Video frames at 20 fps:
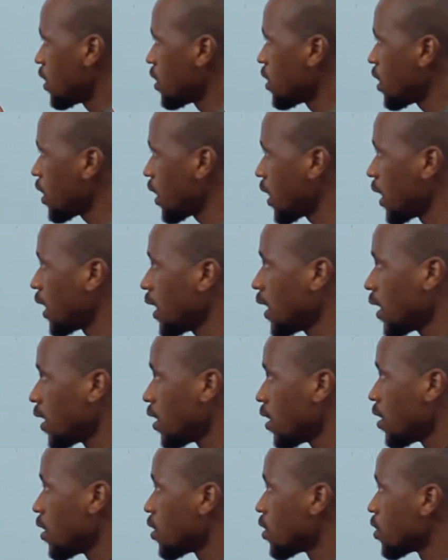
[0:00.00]

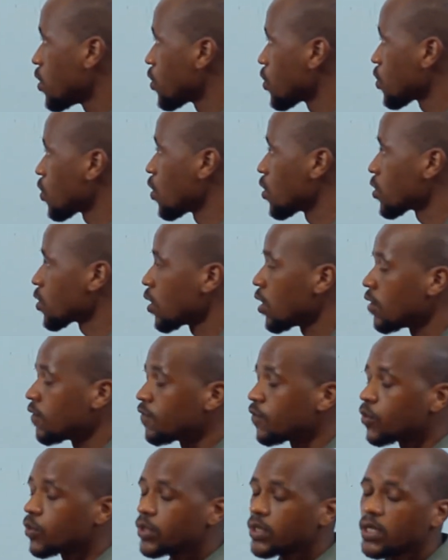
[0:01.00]
3, source
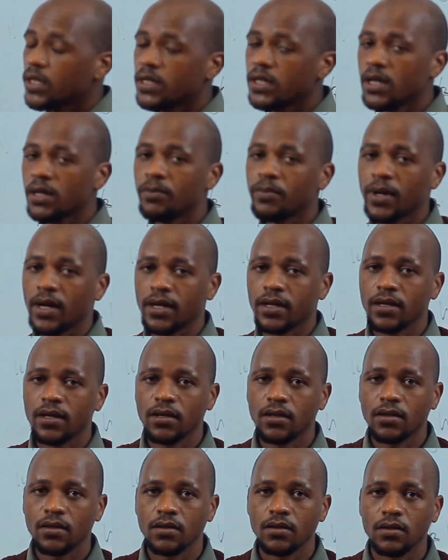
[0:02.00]
of water nearby.
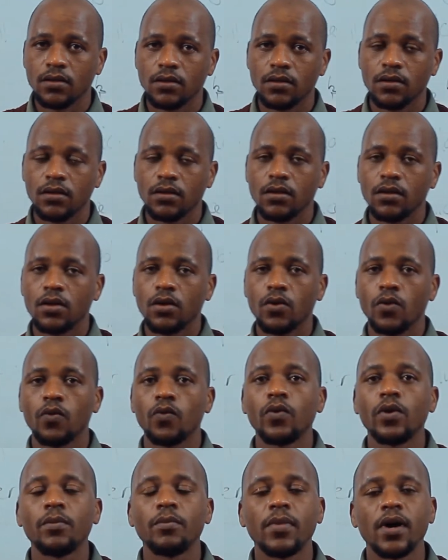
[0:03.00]

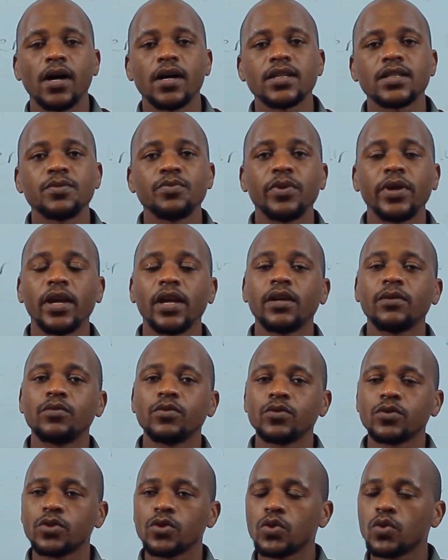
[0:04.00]
We must be
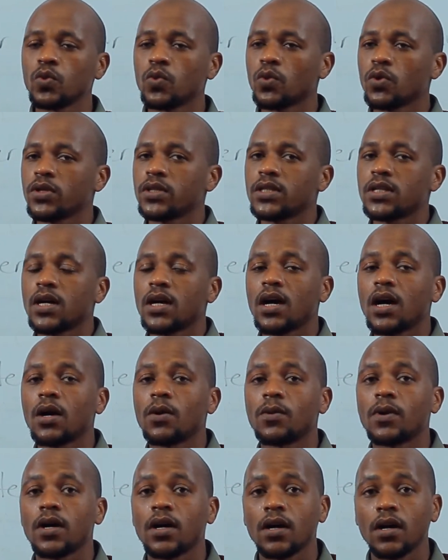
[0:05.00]
able to water
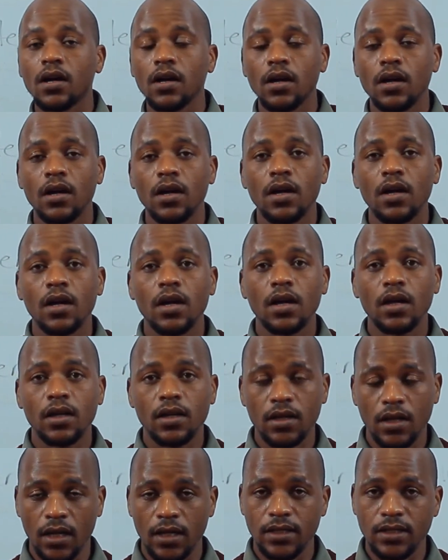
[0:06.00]
our
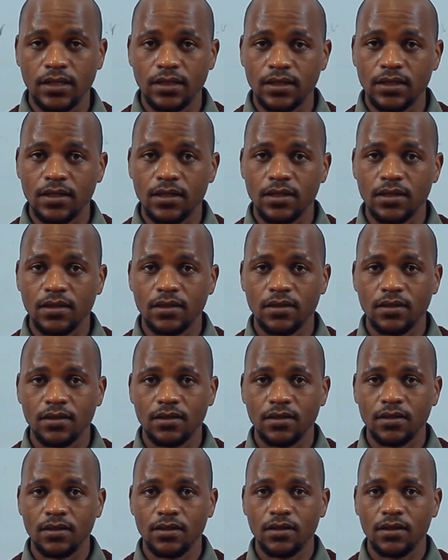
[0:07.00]
gardens.
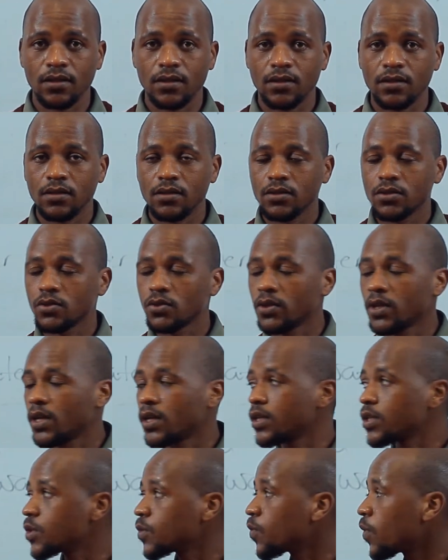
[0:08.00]
So
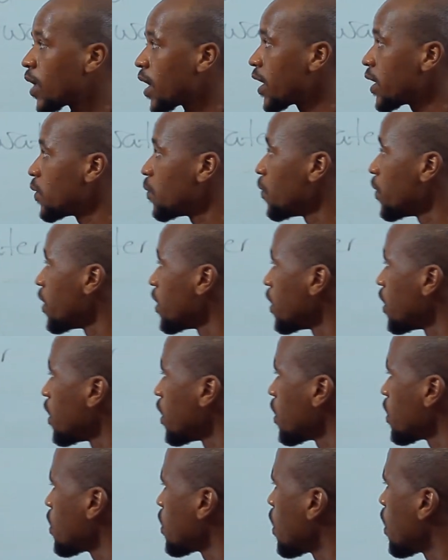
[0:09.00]
that is why we
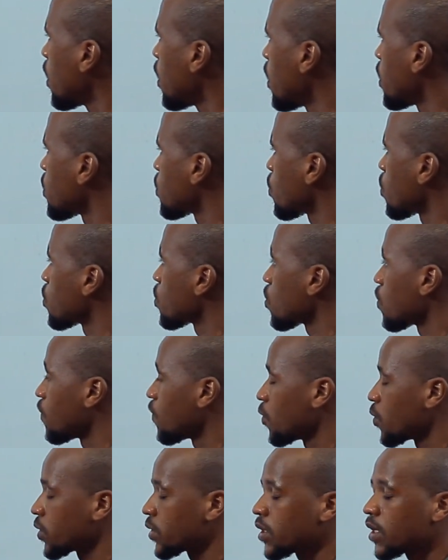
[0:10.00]
need a source
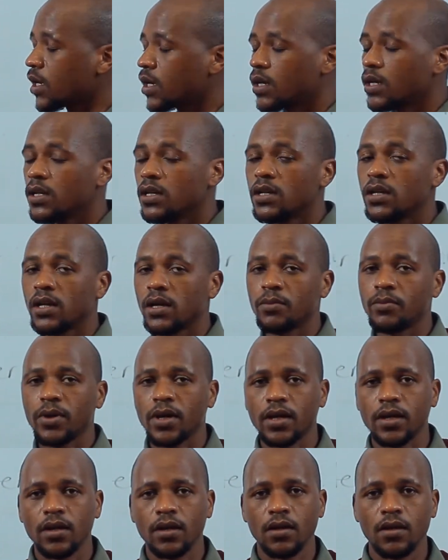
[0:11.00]
of water
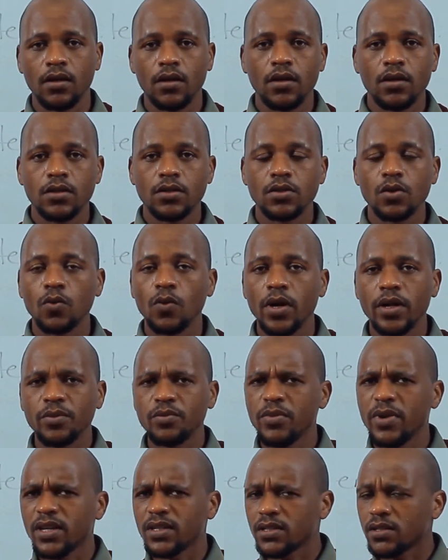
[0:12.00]
nearby. So what
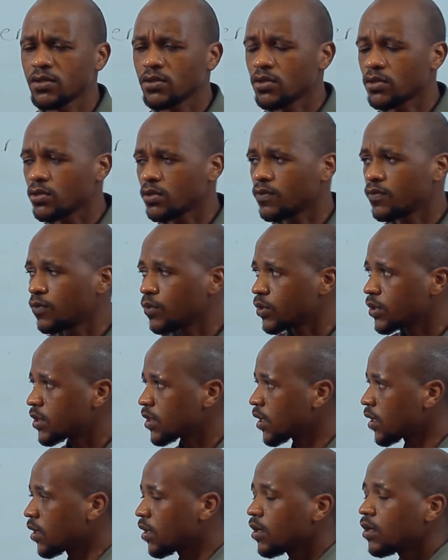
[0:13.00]
makes a source of
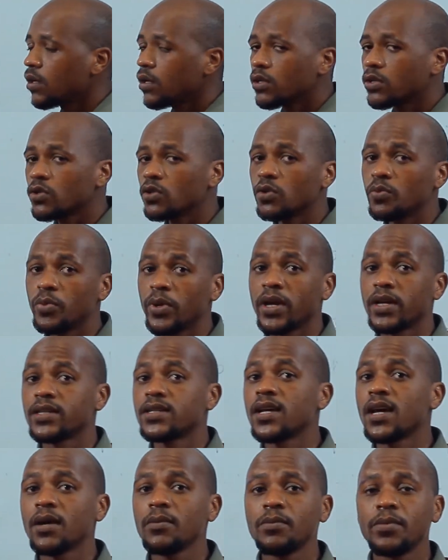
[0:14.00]
water? It could be a
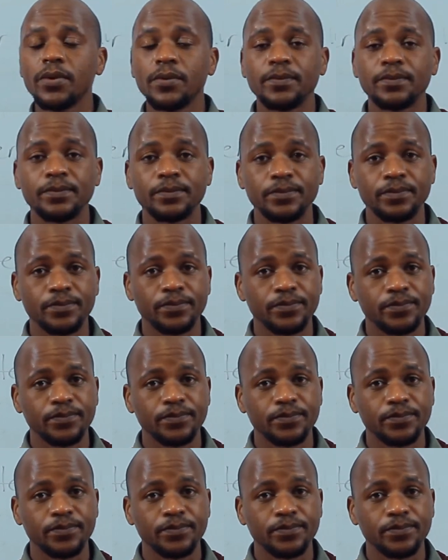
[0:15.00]
tap,